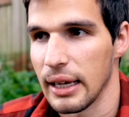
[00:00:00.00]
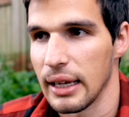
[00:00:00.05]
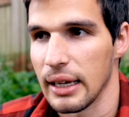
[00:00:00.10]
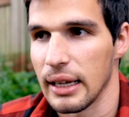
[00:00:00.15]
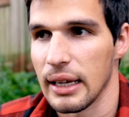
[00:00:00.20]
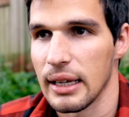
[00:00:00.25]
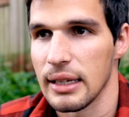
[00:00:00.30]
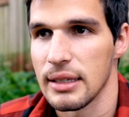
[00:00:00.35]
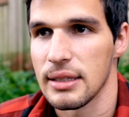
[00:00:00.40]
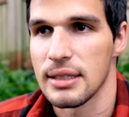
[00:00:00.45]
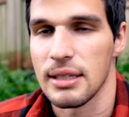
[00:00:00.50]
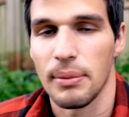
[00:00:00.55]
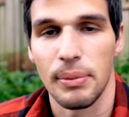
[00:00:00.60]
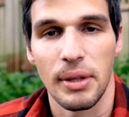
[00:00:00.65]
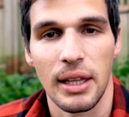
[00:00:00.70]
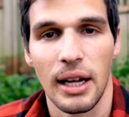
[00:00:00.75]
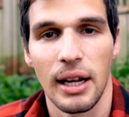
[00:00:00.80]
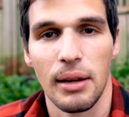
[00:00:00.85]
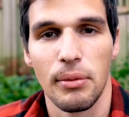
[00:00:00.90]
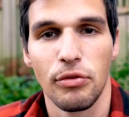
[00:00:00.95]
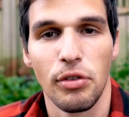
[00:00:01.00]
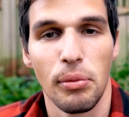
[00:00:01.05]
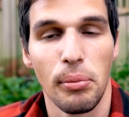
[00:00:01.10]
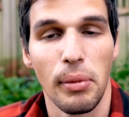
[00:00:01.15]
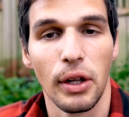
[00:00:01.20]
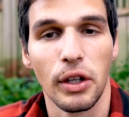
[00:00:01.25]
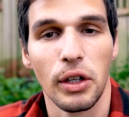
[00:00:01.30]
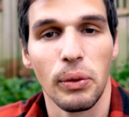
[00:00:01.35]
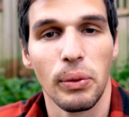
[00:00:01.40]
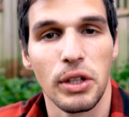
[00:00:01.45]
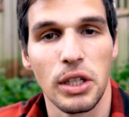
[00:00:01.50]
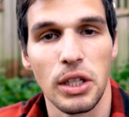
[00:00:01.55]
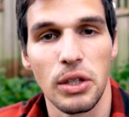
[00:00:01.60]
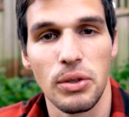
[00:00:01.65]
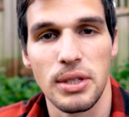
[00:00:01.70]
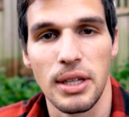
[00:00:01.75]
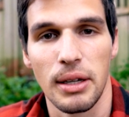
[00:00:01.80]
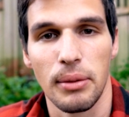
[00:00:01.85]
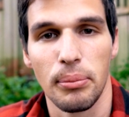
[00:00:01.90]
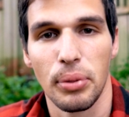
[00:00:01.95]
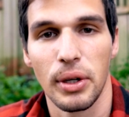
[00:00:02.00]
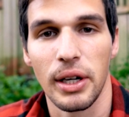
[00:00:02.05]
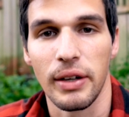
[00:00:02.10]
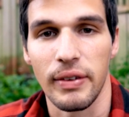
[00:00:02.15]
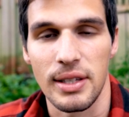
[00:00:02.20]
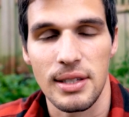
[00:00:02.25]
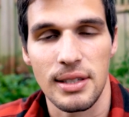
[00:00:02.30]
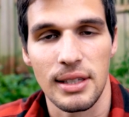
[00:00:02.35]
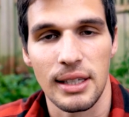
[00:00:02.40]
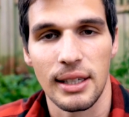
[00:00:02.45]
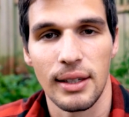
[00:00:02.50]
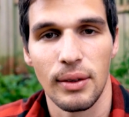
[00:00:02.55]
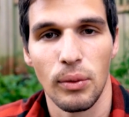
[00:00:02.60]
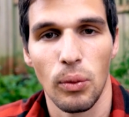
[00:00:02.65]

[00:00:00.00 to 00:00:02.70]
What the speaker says: it is something that I'm familiar with using previously